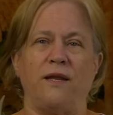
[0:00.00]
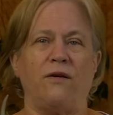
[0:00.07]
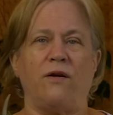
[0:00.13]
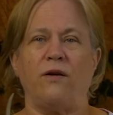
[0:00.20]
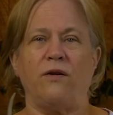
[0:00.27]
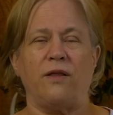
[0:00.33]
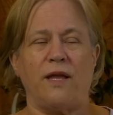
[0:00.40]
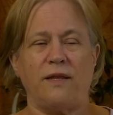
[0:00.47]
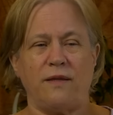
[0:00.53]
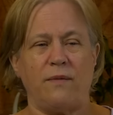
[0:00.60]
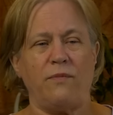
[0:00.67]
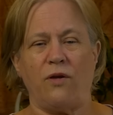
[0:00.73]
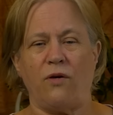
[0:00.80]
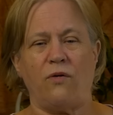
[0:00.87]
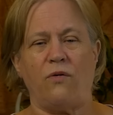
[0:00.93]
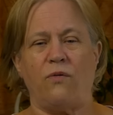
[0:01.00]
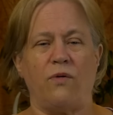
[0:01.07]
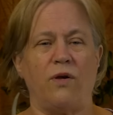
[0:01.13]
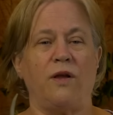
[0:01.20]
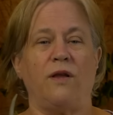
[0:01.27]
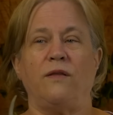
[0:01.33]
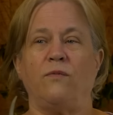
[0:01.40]
and I let them know
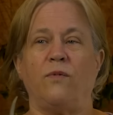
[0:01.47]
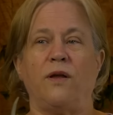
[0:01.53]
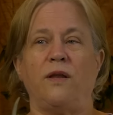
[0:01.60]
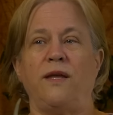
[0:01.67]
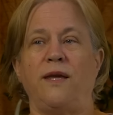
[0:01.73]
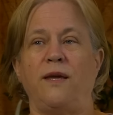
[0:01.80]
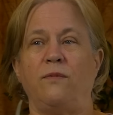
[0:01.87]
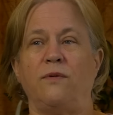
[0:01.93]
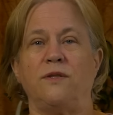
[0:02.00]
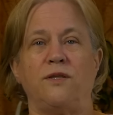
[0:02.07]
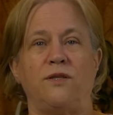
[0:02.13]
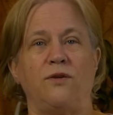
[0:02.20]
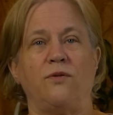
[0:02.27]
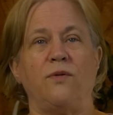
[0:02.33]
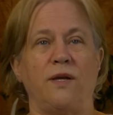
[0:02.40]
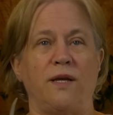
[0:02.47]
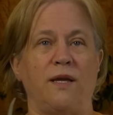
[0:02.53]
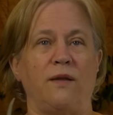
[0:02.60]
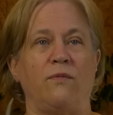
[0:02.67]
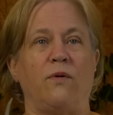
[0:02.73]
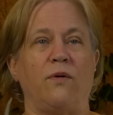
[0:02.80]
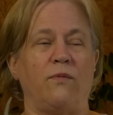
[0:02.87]
what he was doing
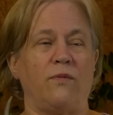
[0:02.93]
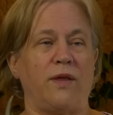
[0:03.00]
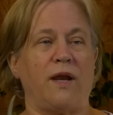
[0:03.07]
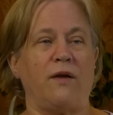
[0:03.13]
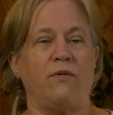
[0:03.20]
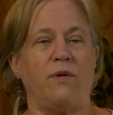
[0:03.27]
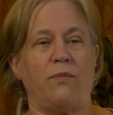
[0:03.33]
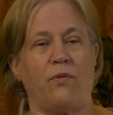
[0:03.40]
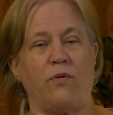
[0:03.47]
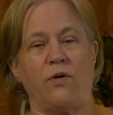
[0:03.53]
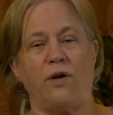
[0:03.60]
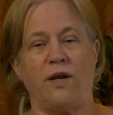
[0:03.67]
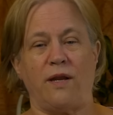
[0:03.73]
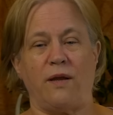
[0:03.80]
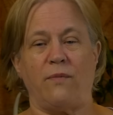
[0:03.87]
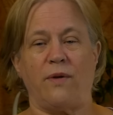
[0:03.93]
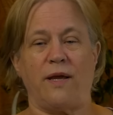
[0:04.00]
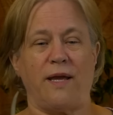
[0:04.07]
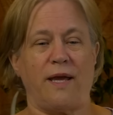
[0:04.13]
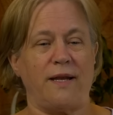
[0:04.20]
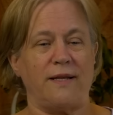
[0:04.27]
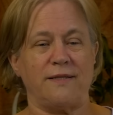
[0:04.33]
and what, that I reported him, and
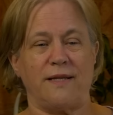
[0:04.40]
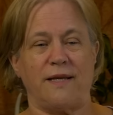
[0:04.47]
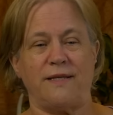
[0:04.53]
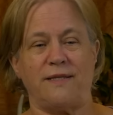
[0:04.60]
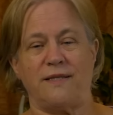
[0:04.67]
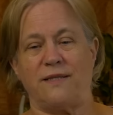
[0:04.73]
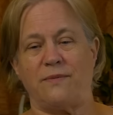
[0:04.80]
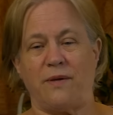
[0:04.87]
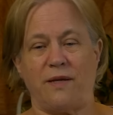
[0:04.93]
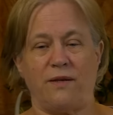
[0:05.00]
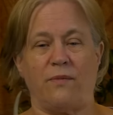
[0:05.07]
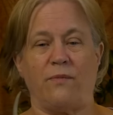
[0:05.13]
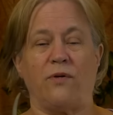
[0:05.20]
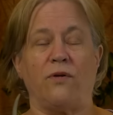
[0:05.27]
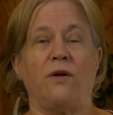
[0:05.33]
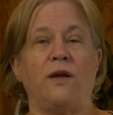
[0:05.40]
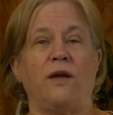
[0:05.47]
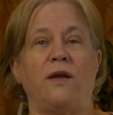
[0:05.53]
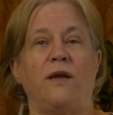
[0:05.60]
I had his license plate number.